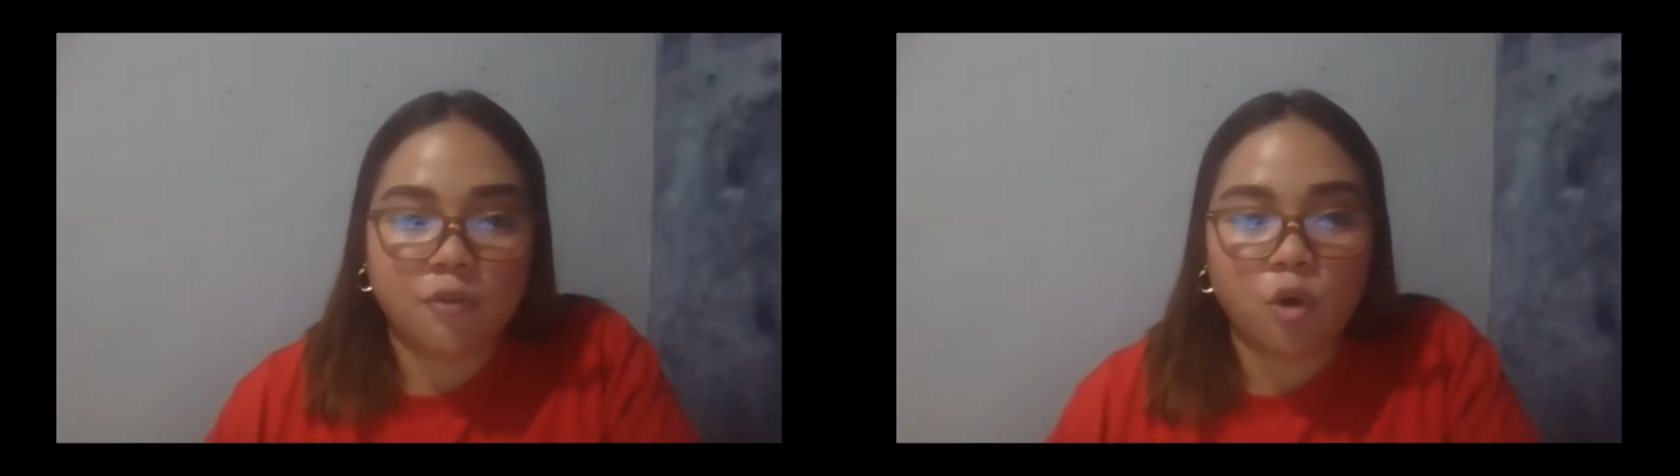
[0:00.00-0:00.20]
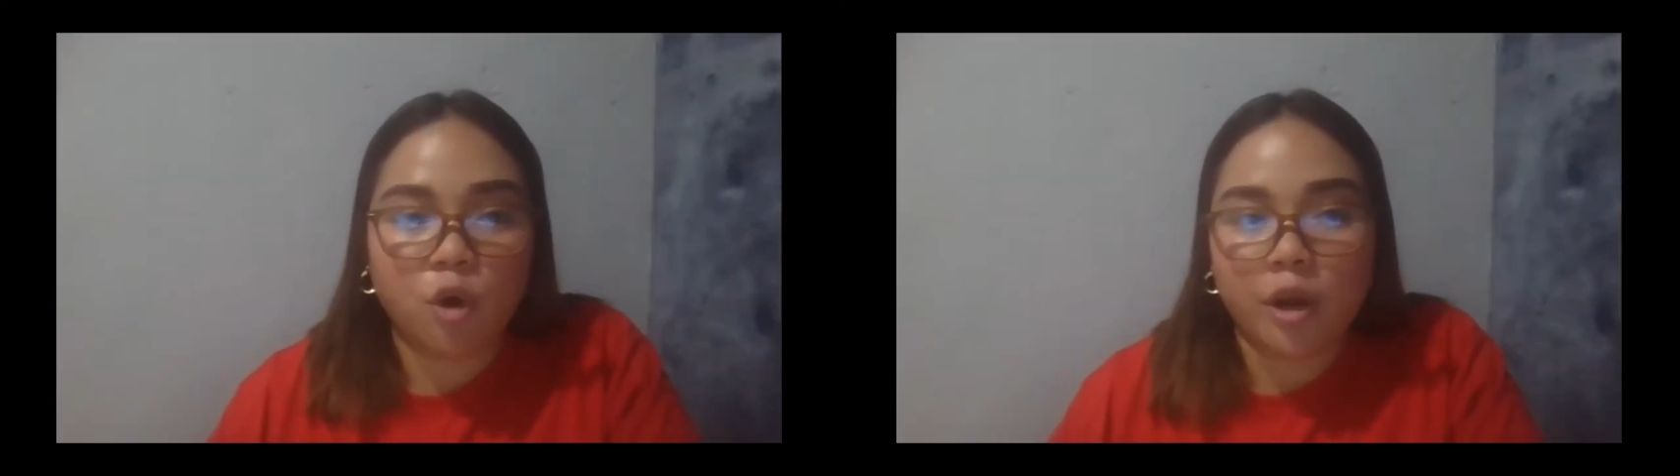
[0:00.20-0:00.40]

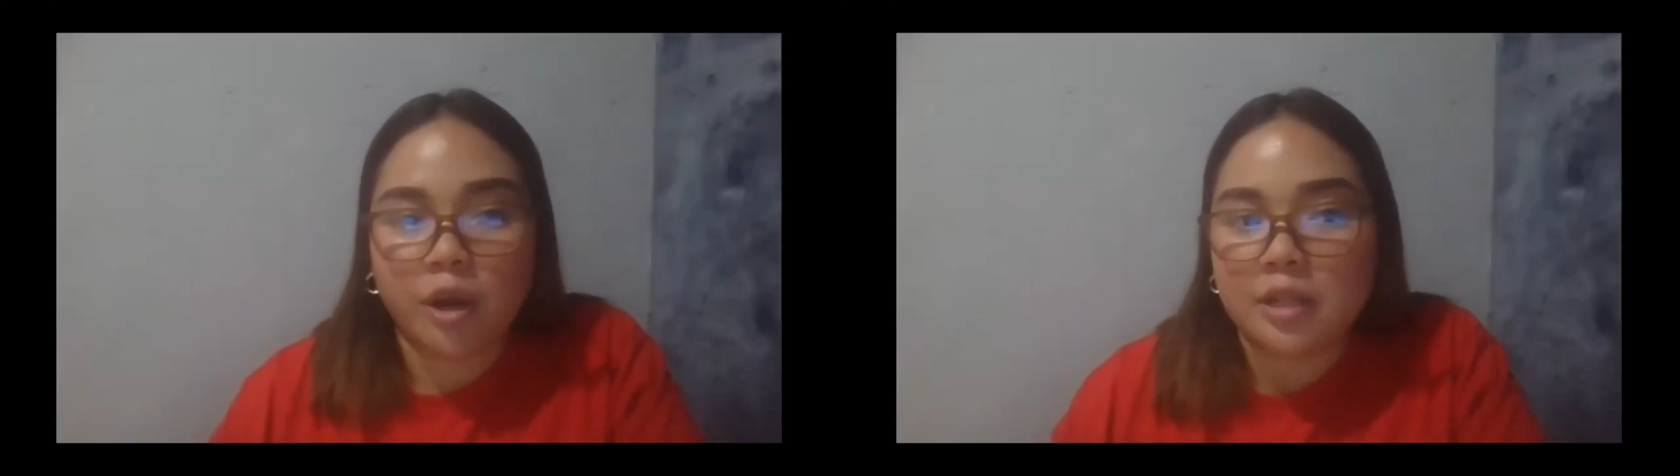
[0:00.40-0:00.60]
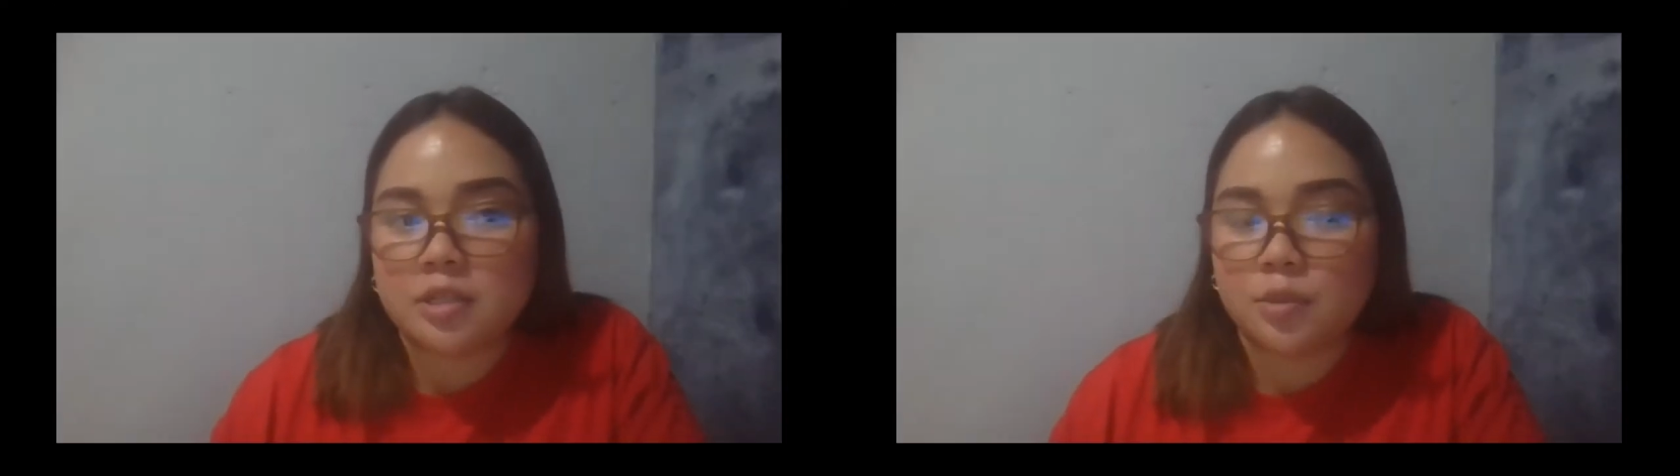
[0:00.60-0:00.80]
for
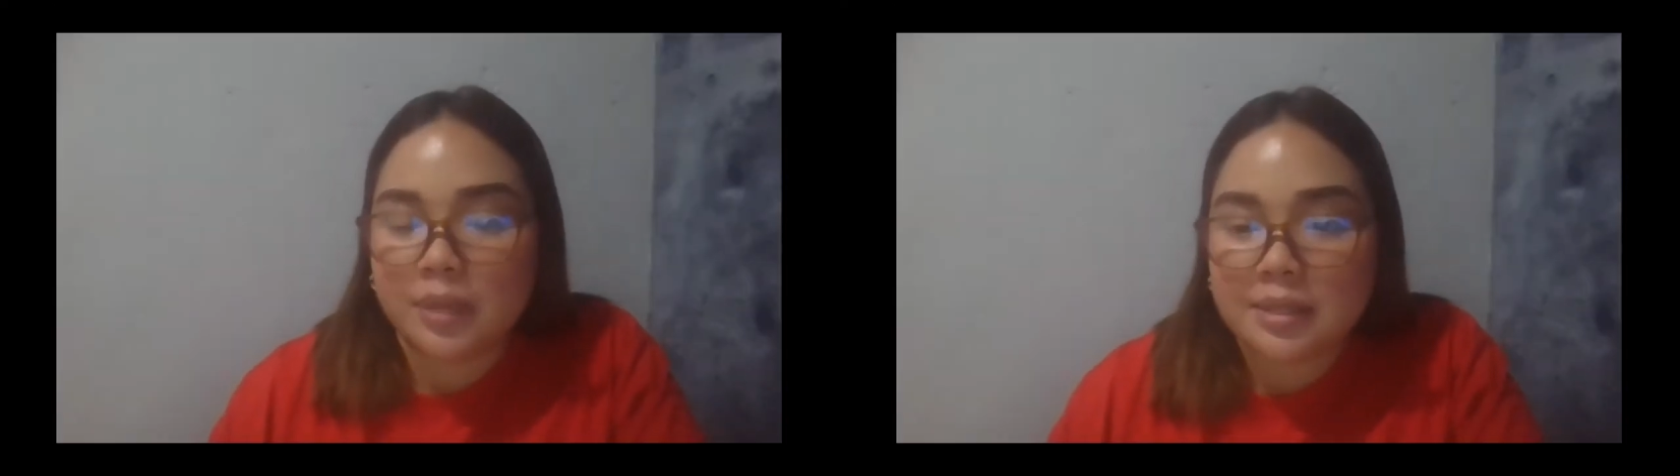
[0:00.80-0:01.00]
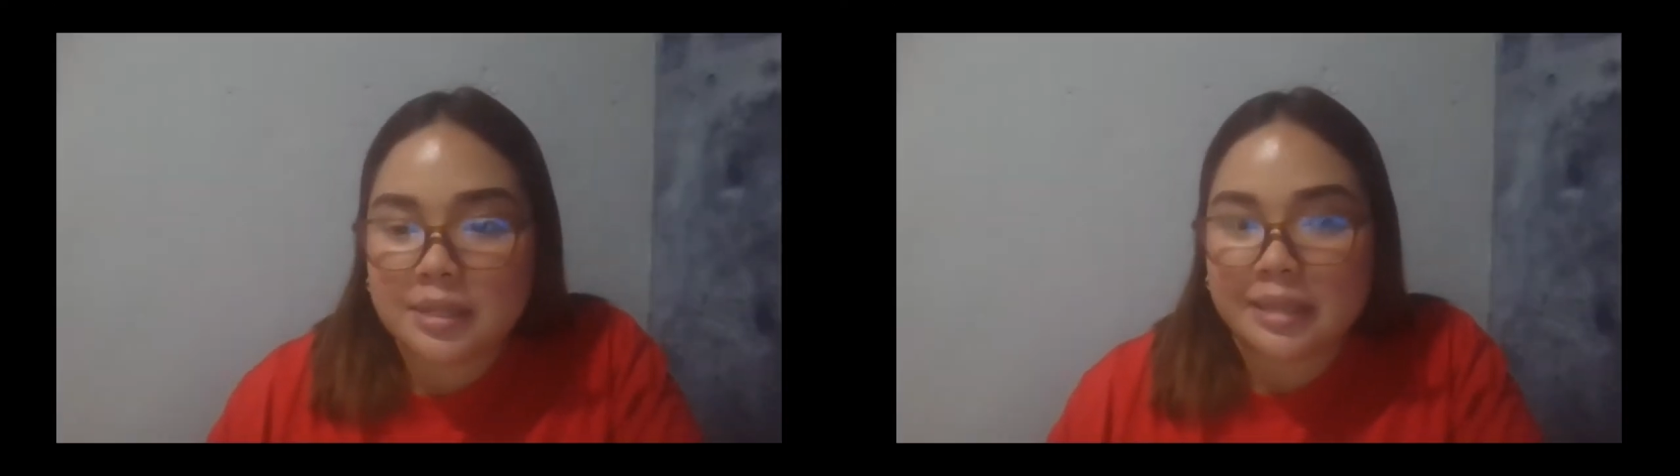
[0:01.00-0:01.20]
the 3
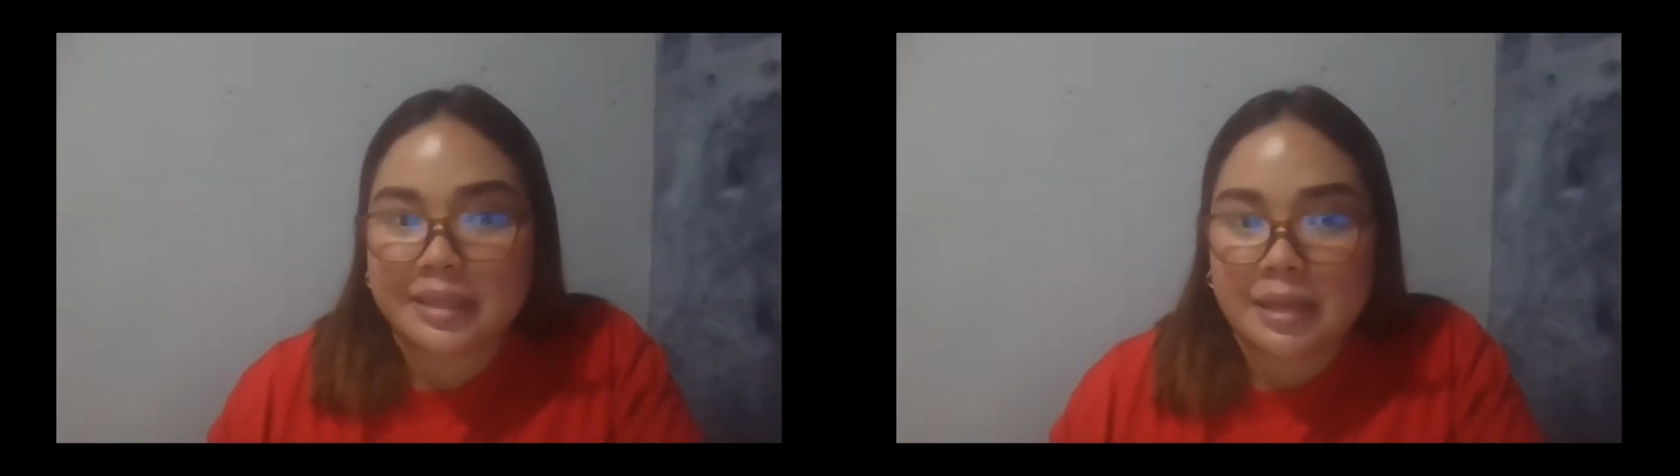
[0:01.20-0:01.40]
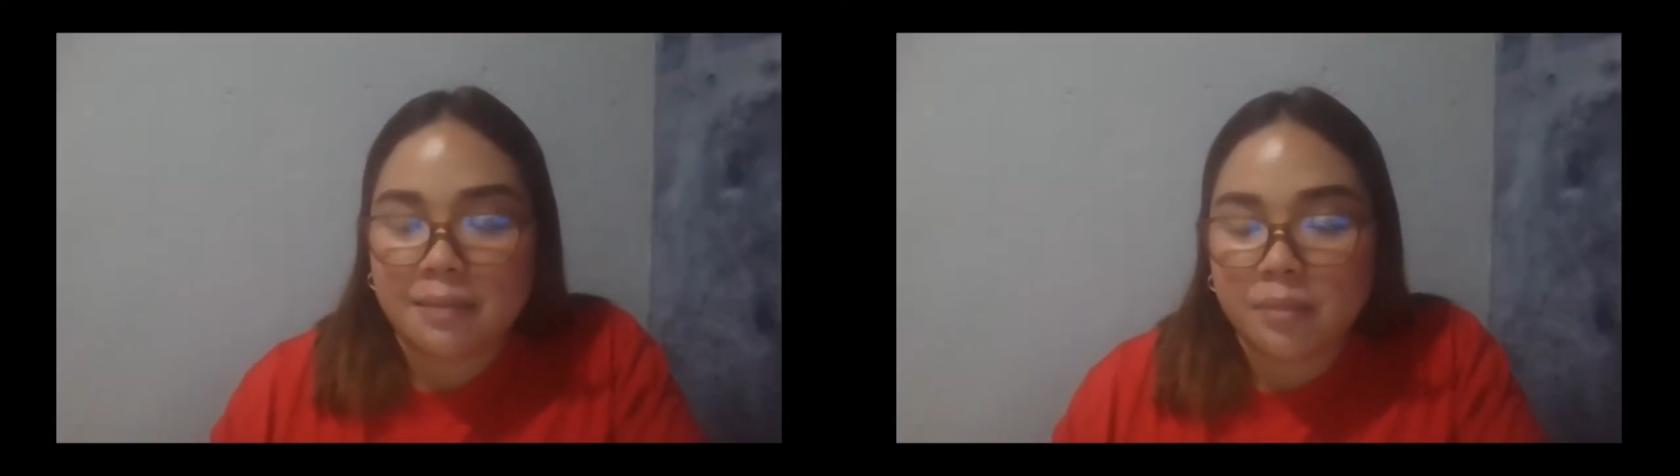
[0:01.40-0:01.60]
team,
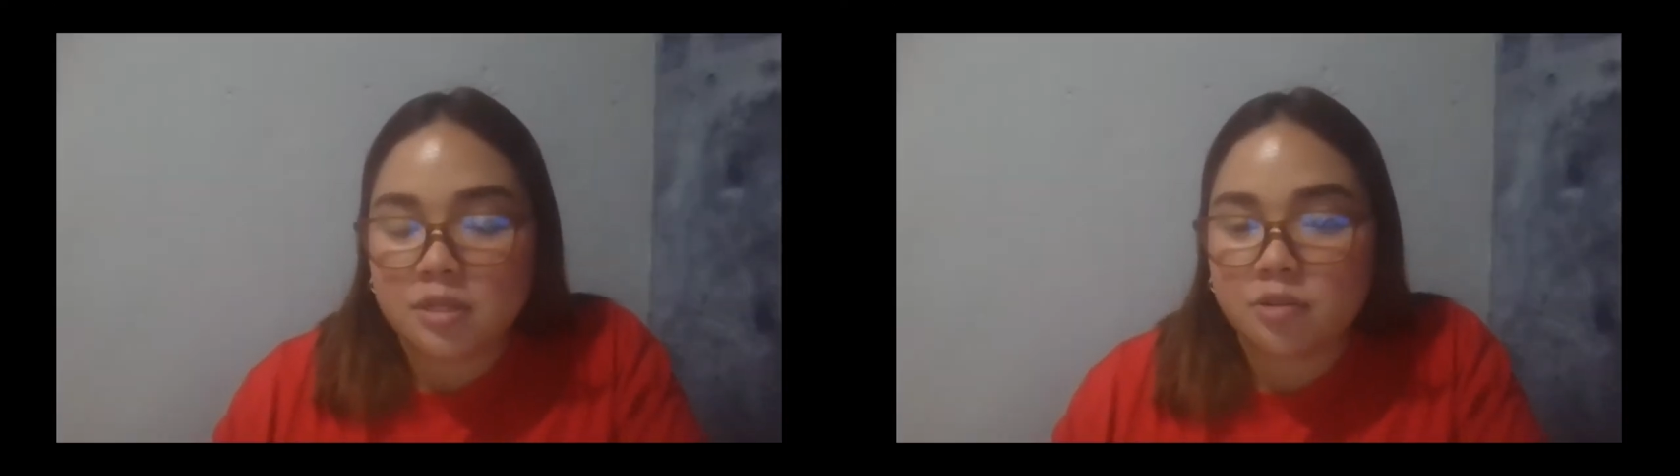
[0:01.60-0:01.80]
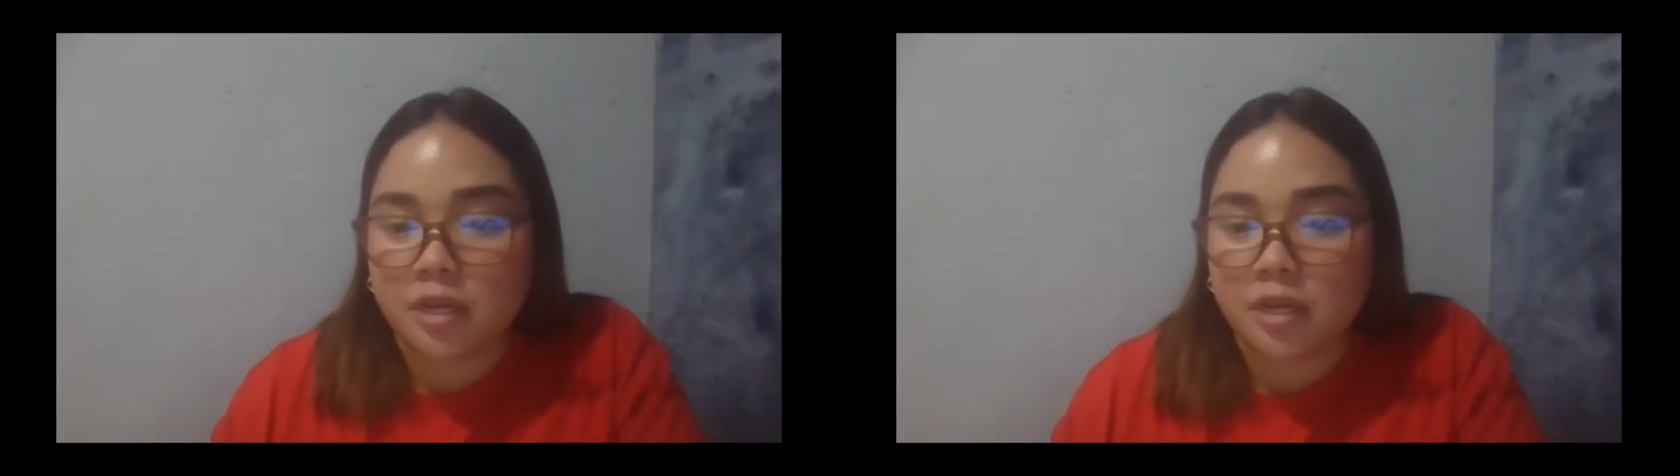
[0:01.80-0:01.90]
Ms.